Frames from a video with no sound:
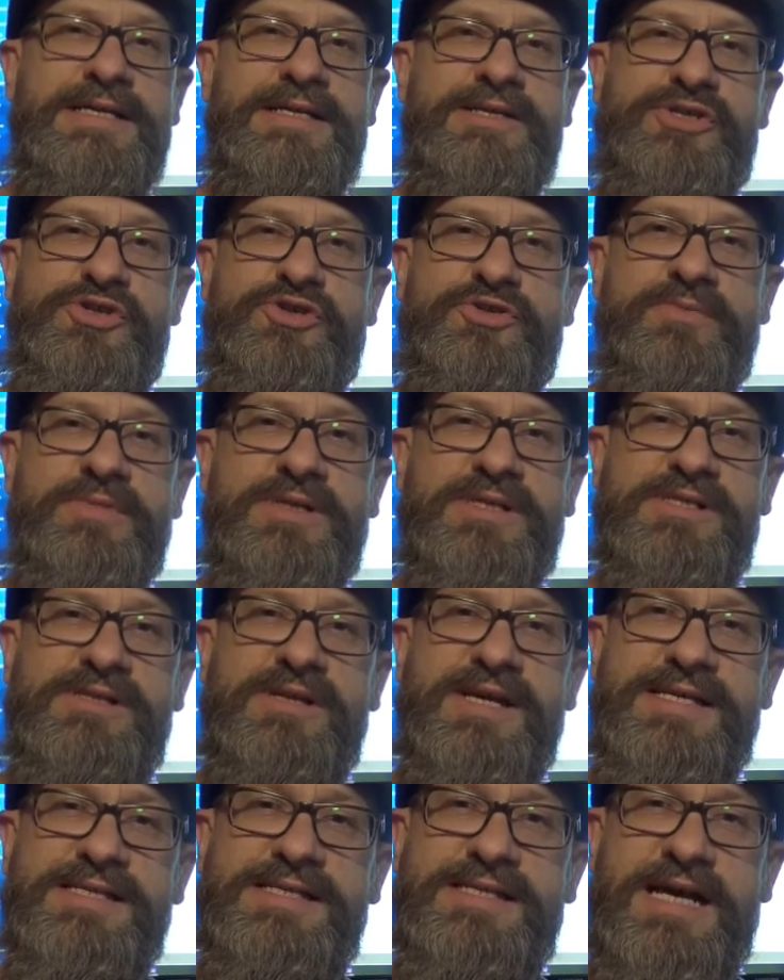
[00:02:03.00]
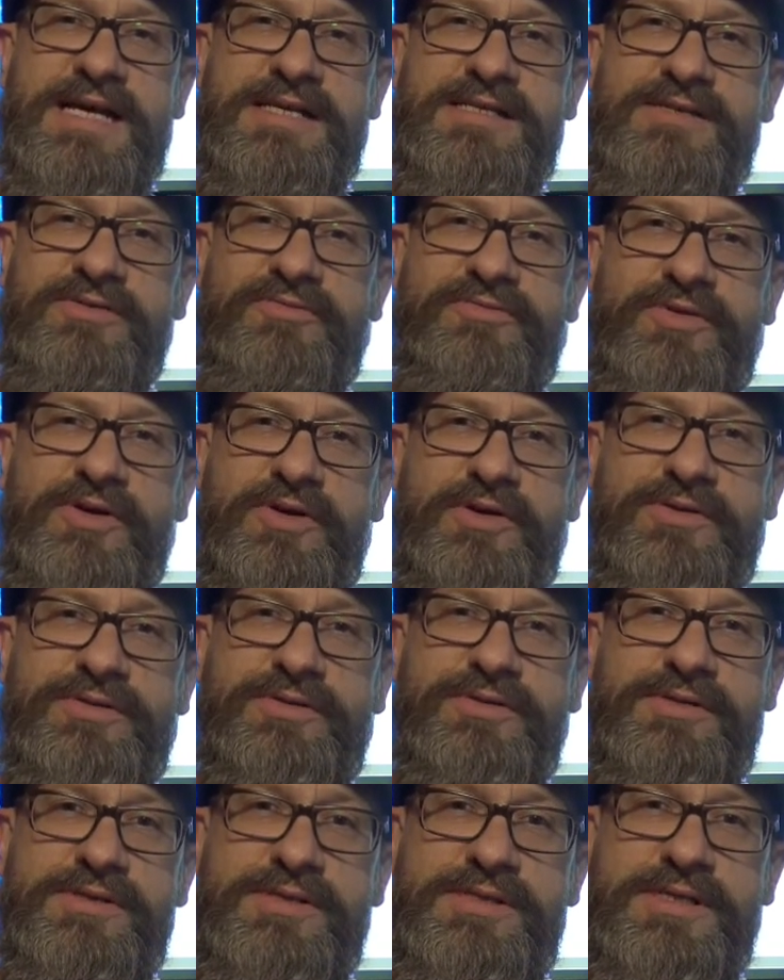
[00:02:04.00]
instruments like
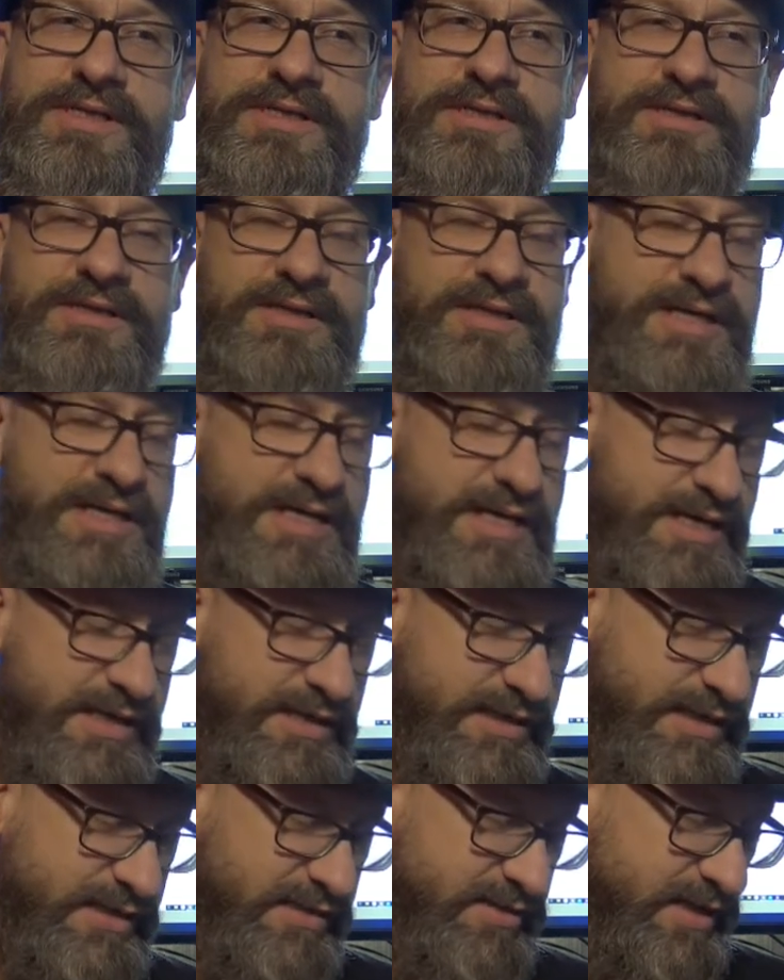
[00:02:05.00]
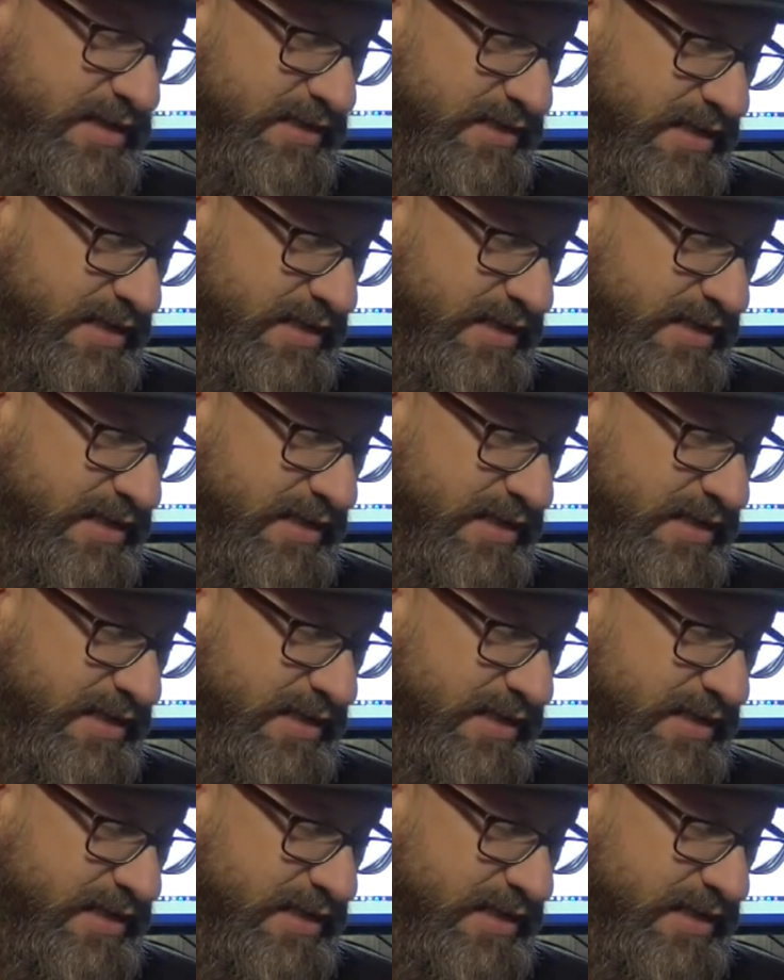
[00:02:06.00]
saxophones and things like